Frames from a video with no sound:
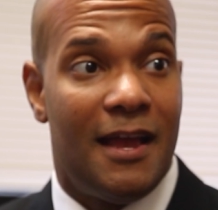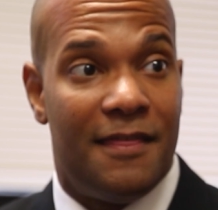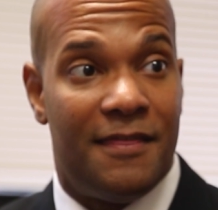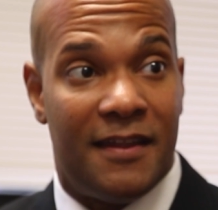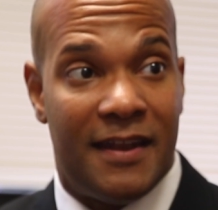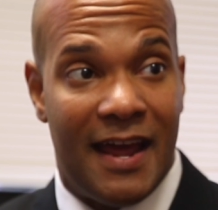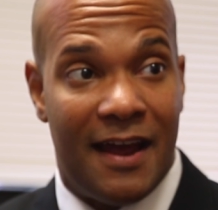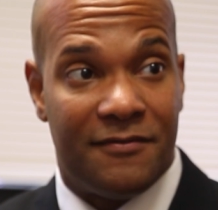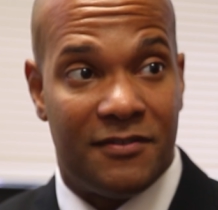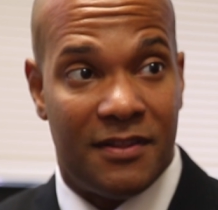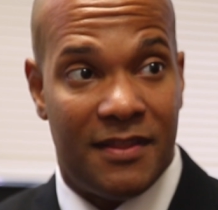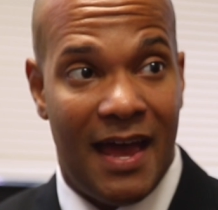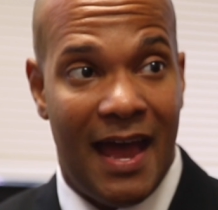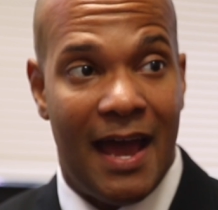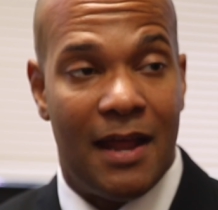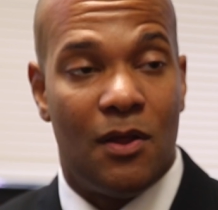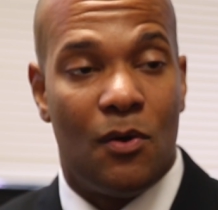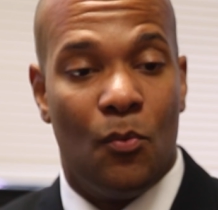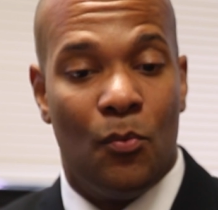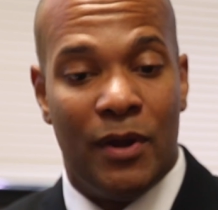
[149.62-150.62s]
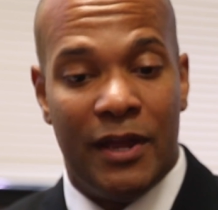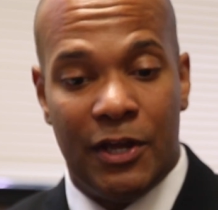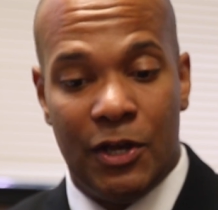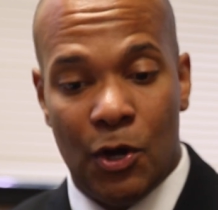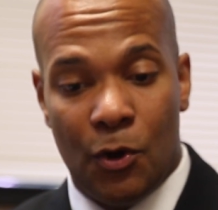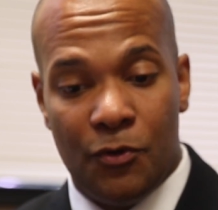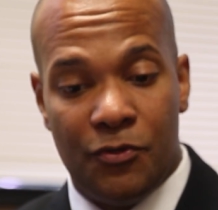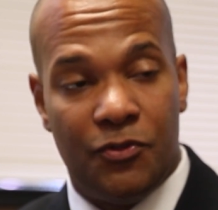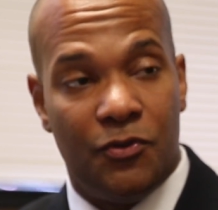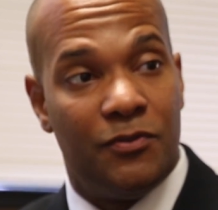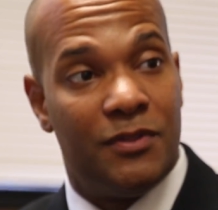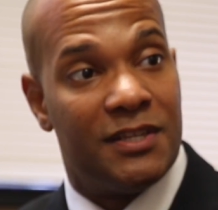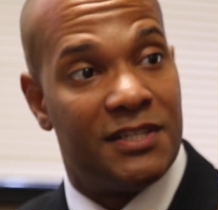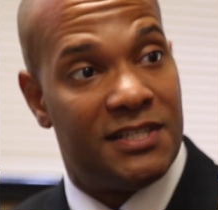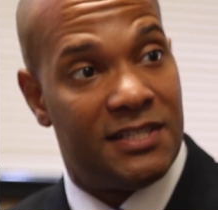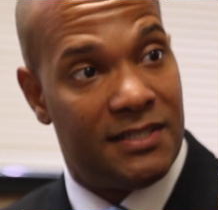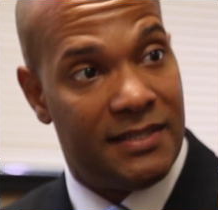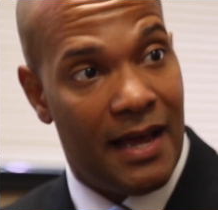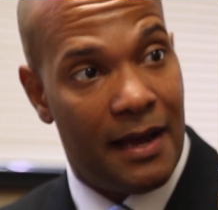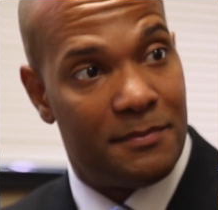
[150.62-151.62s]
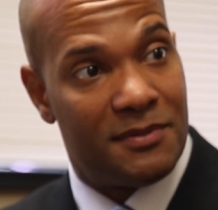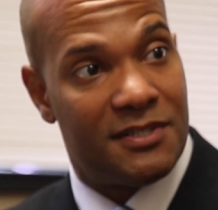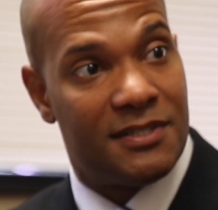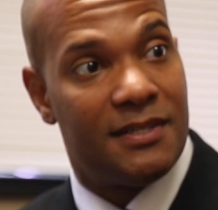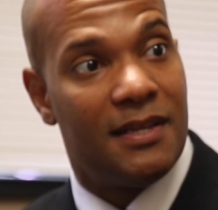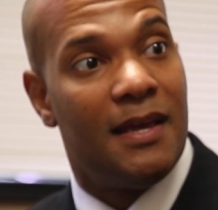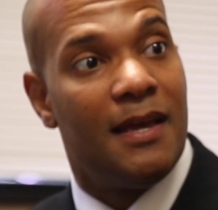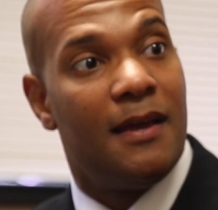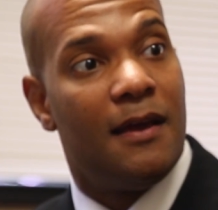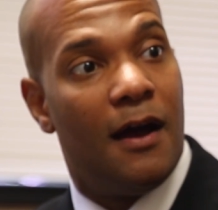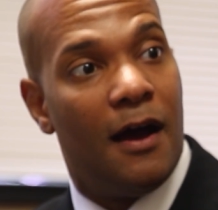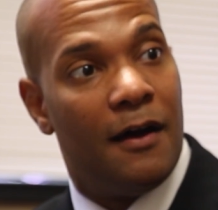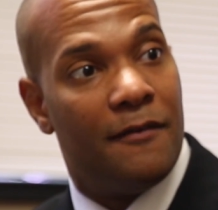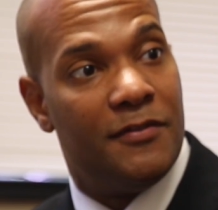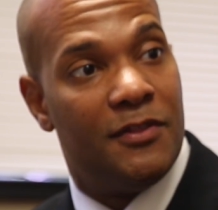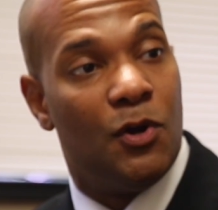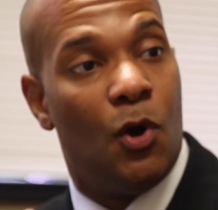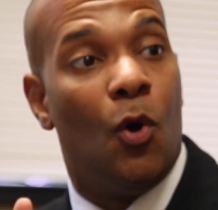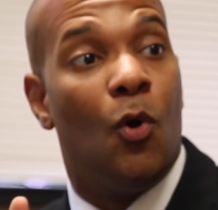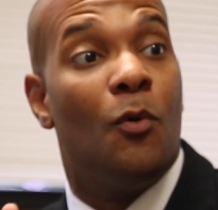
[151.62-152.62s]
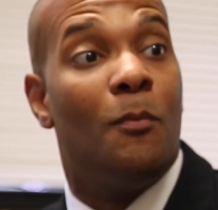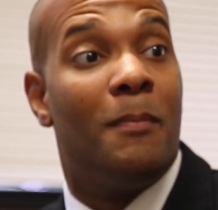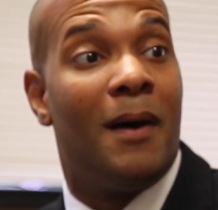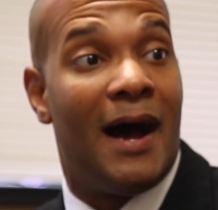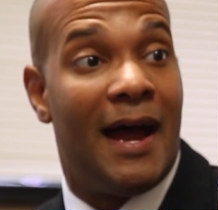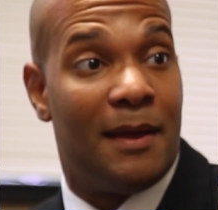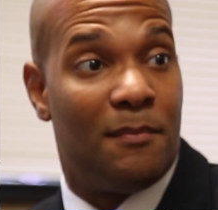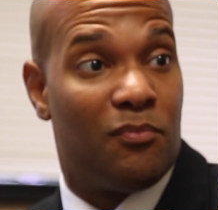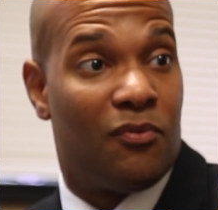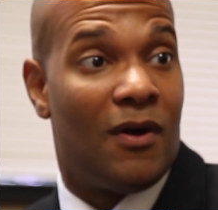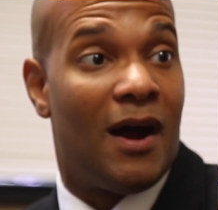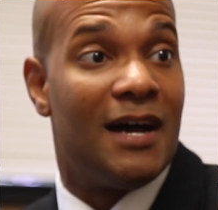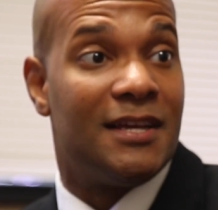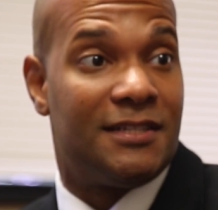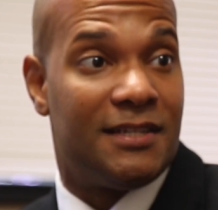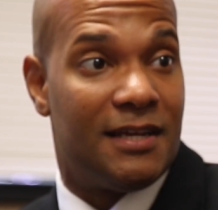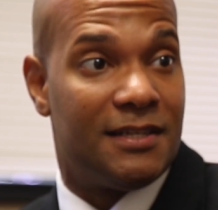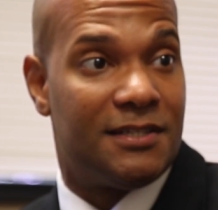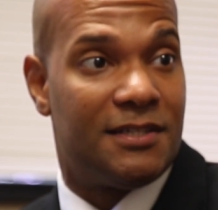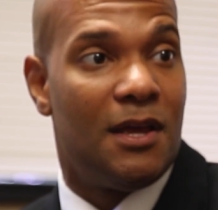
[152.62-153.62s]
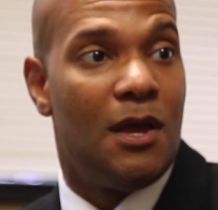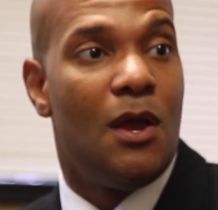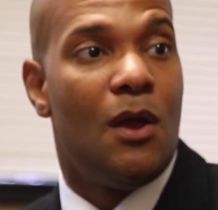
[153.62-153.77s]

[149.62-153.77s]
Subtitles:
Then after that, we go through the steps of the home buying process.